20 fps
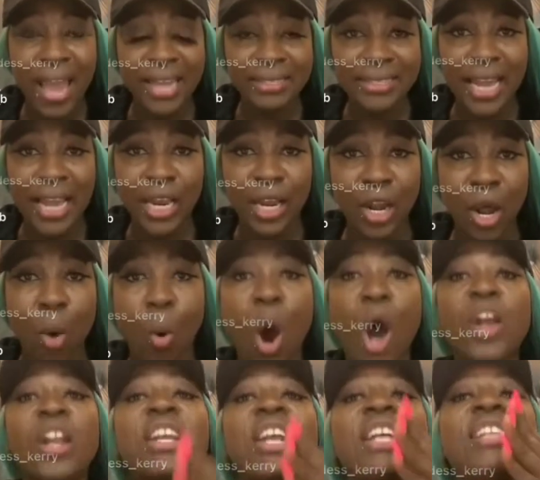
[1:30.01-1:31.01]
I tell you no,
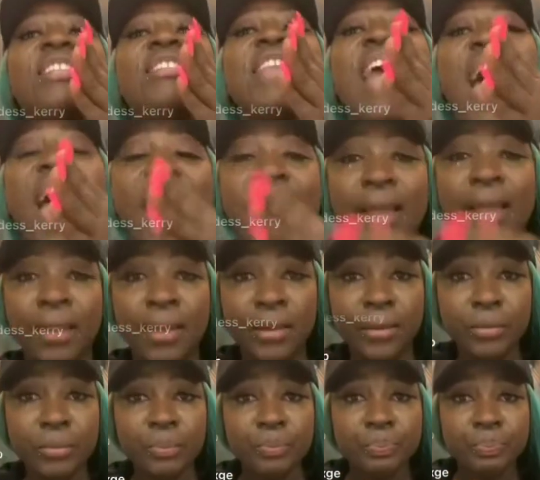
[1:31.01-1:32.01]
one of the day.
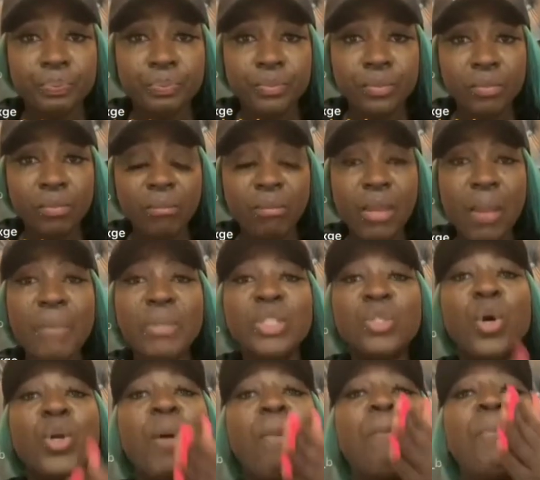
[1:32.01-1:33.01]
Me
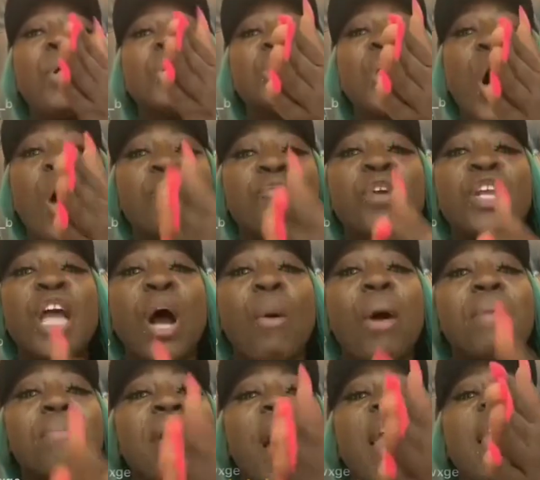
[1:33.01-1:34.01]
soon put out video
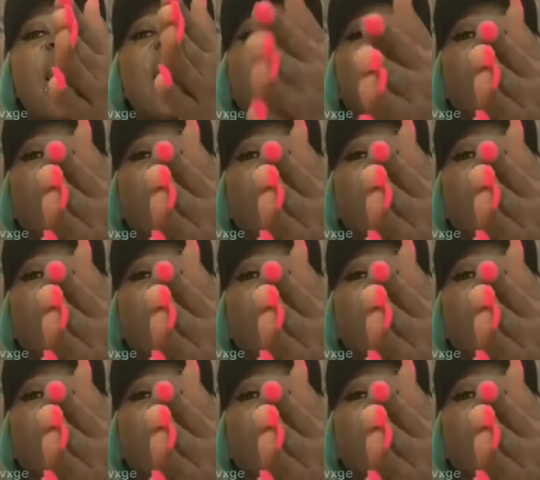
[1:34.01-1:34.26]
when me a